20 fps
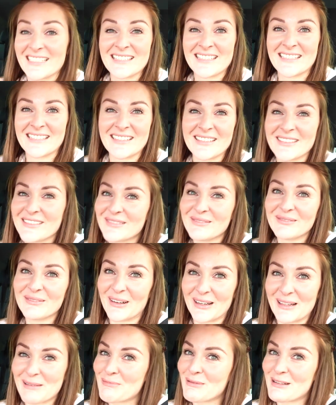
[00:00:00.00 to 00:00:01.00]
just
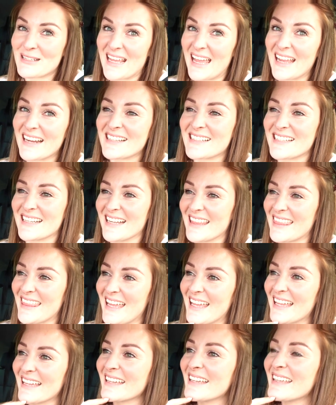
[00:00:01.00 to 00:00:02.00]
wanted protection, I
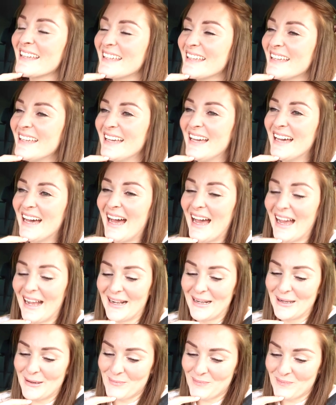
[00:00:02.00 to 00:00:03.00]

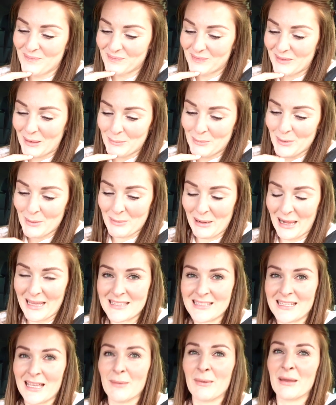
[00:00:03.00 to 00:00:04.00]
think. But
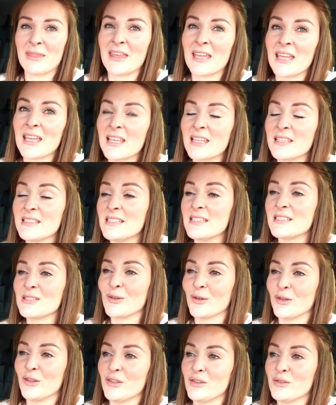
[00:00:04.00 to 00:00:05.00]
bless him, I think because he's
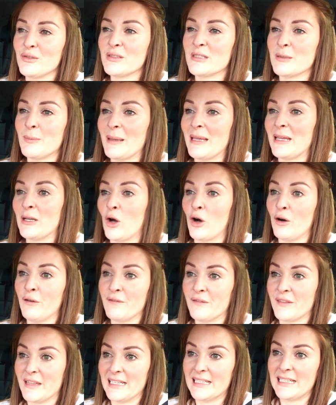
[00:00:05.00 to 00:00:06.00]
not used to being
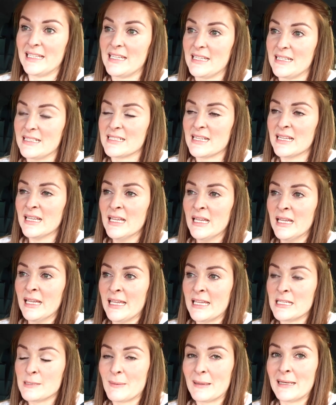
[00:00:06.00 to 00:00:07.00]
off the lead,
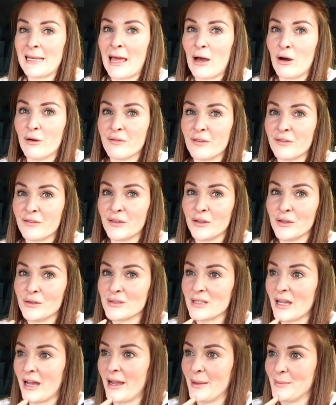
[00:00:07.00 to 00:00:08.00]
he's been let off a few
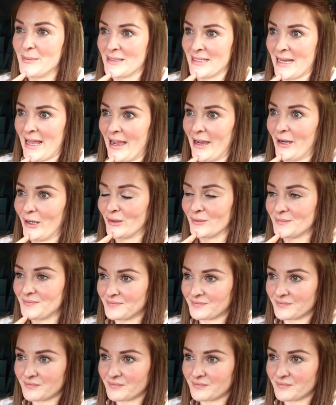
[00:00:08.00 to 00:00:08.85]
times now